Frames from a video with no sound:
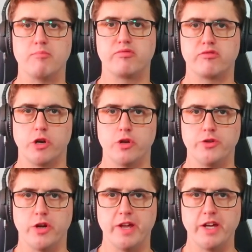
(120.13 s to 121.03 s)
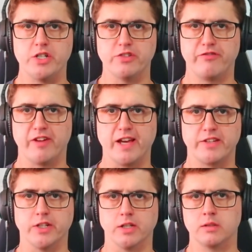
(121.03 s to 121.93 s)
pro-donation
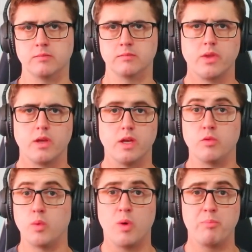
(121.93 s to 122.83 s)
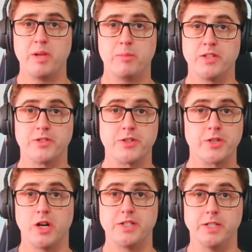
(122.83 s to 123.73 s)
flexing. If we want people in
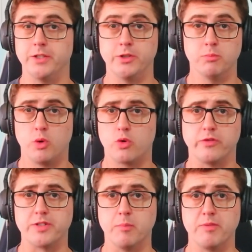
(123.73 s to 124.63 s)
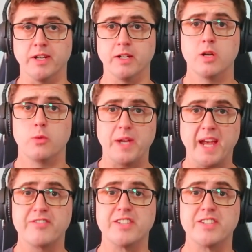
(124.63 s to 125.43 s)
society to do more of something, we have to